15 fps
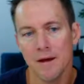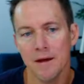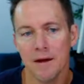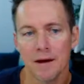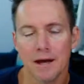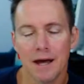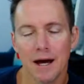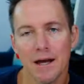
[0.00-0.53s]

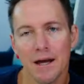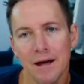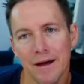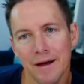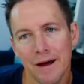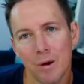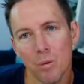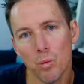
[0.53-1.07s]
Okay,
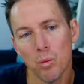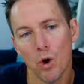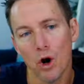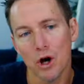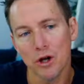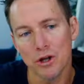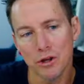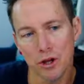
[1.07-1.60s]
and
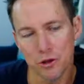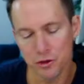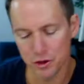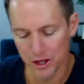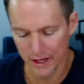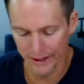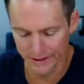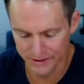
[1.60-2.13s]
what are the
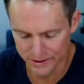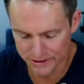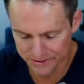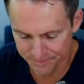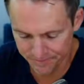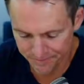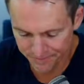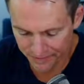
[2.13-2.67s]
things
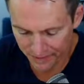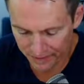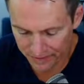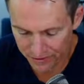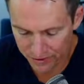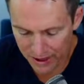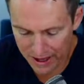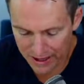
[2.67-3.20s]

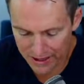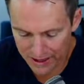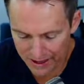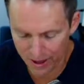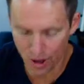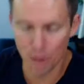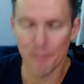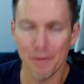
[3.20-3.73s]
that
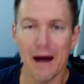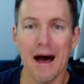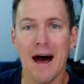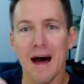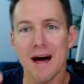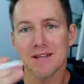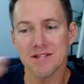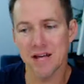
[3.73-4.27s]
help
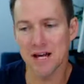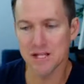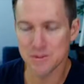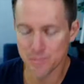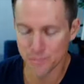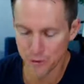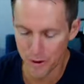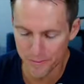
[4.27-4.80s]
us as
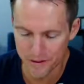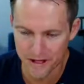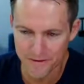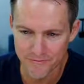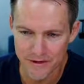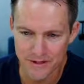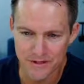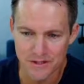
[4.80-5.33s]
property
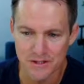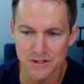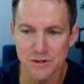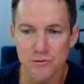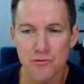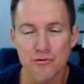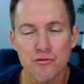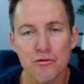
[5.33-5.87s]
investors
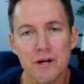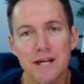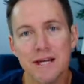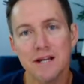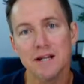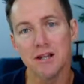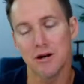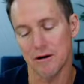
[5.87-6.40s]

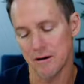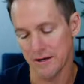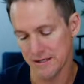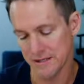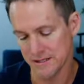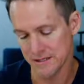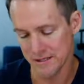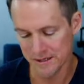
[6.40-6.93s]

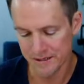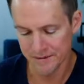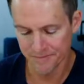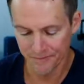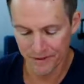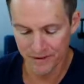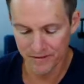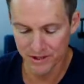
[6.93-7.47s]
realize
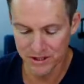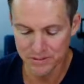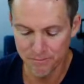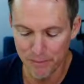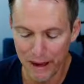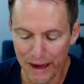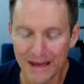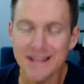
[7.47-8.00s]
this
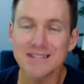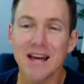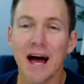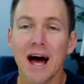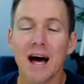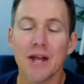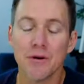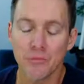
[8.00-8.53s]
banked,
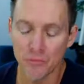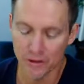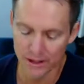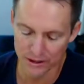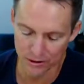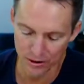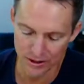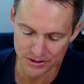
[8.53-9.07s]

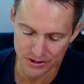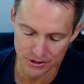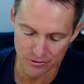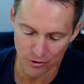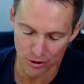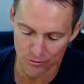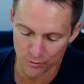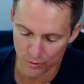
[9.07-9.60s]
unrealized
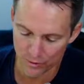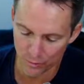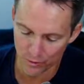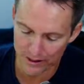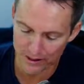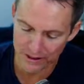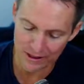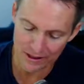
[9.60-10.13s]
growth? When
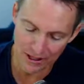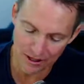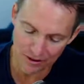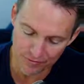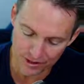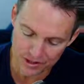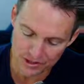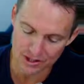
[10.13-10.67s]
we
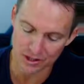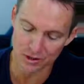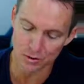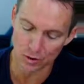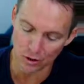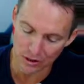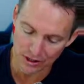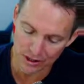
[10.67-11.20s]
invest in
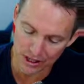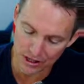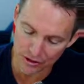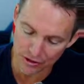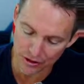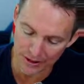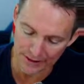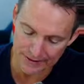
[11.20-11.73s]
quality
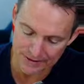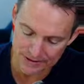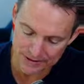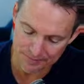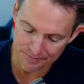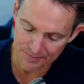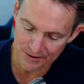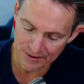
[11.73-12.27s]
things
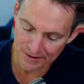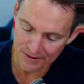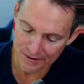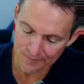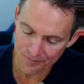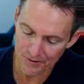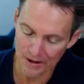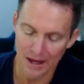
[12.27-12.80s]

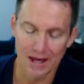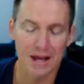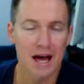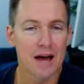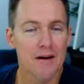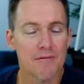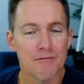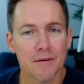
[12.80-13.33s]
and
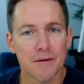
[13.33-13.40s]
have